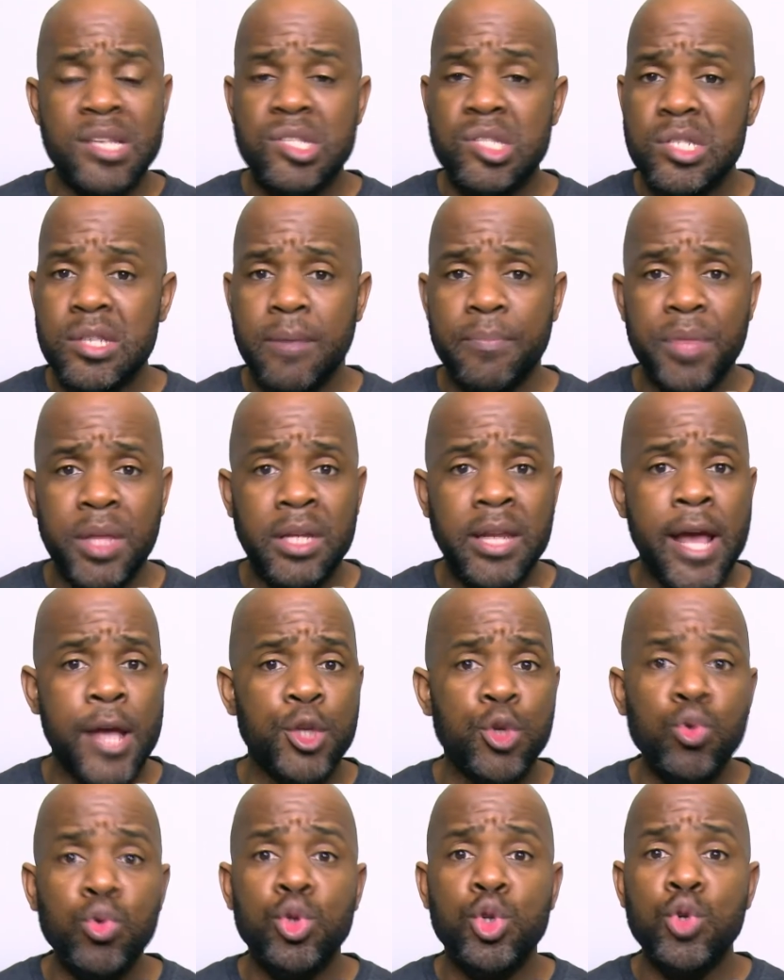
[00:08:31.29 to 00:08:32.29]
is something
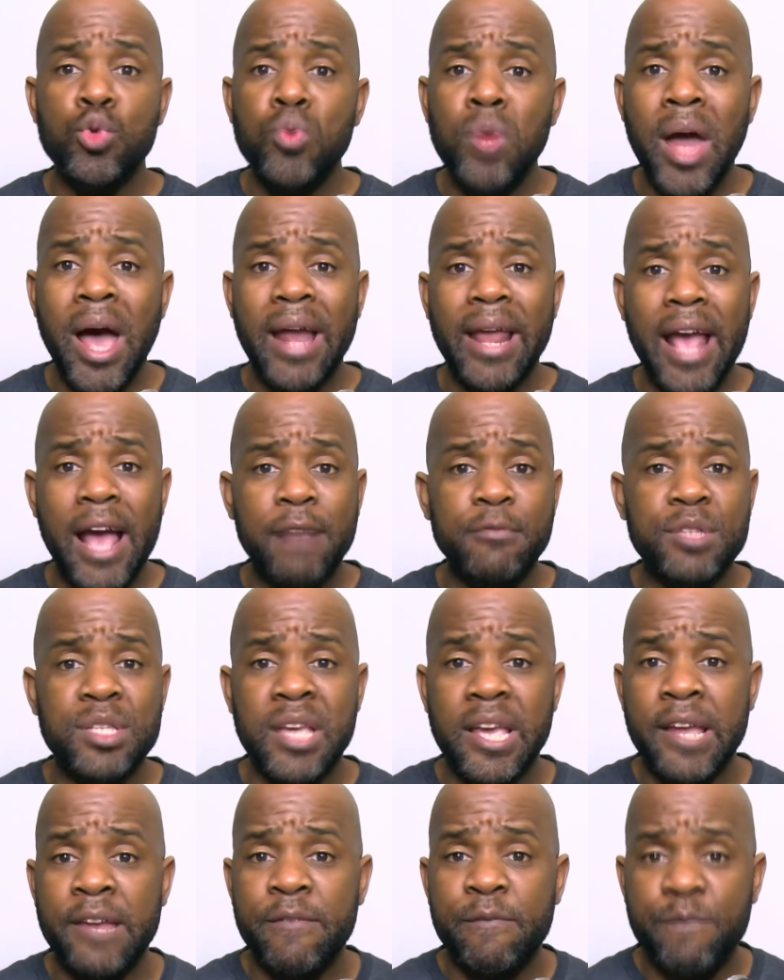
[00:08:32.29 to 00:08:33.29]
that you do not have
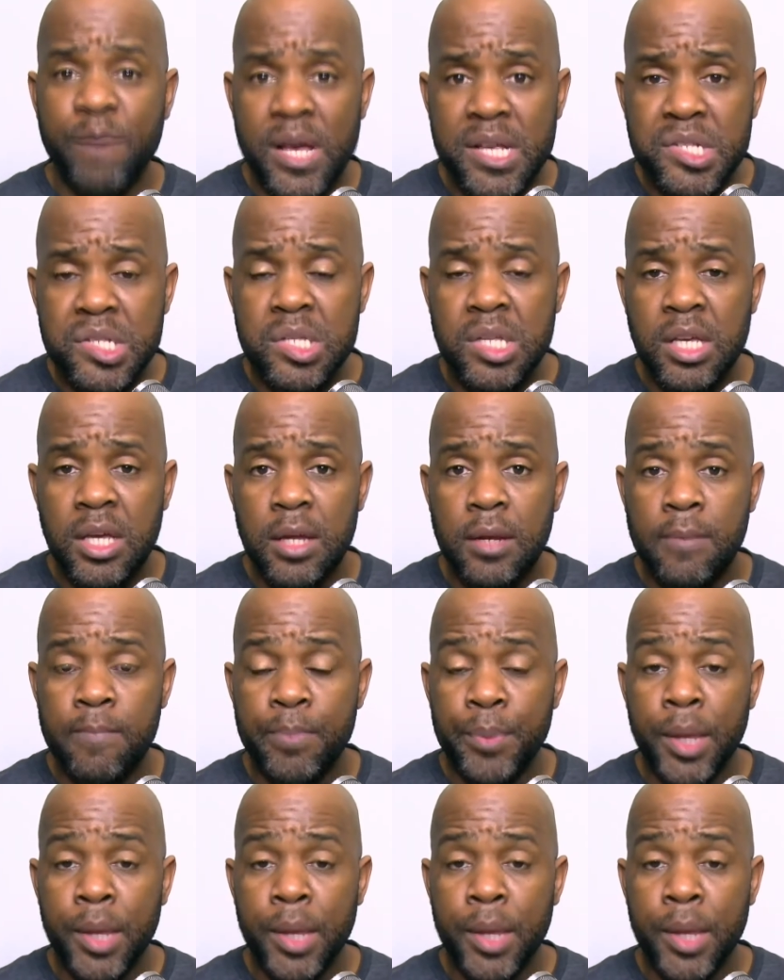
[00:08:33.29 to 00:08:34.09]
to invest in.